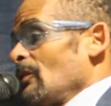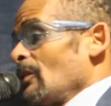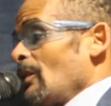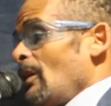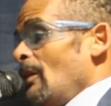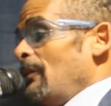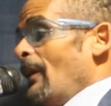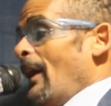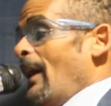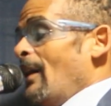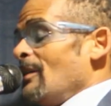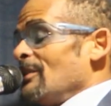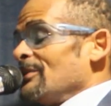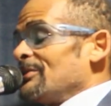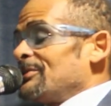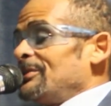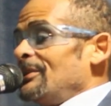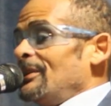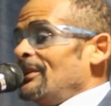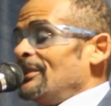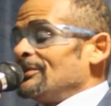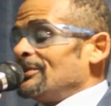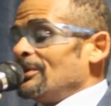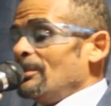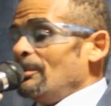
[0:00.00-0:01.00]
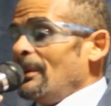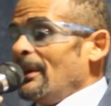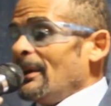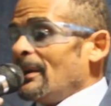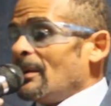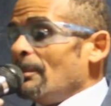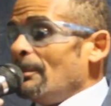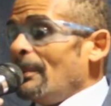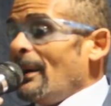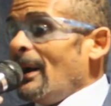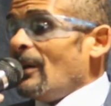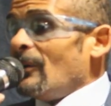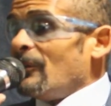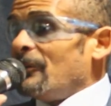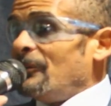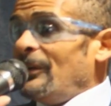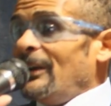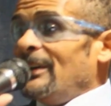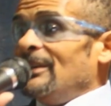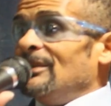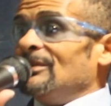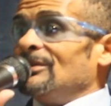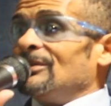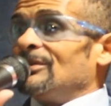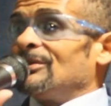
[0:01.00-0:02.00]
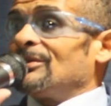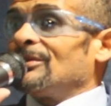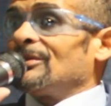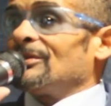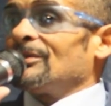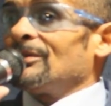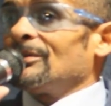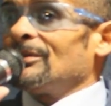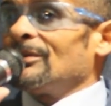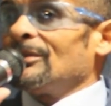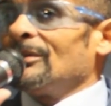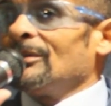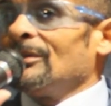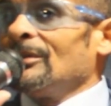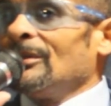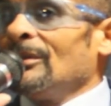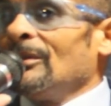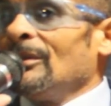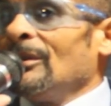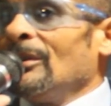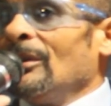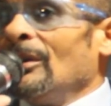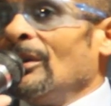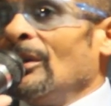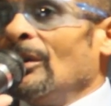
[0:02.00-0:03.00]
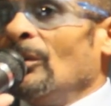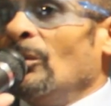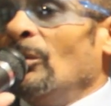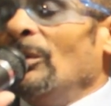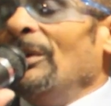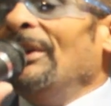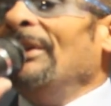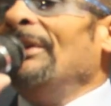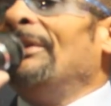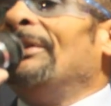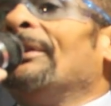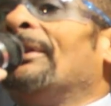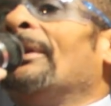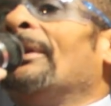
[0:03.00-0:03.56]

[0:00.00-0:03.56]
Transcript: of our sins and make about things. thanks. We need to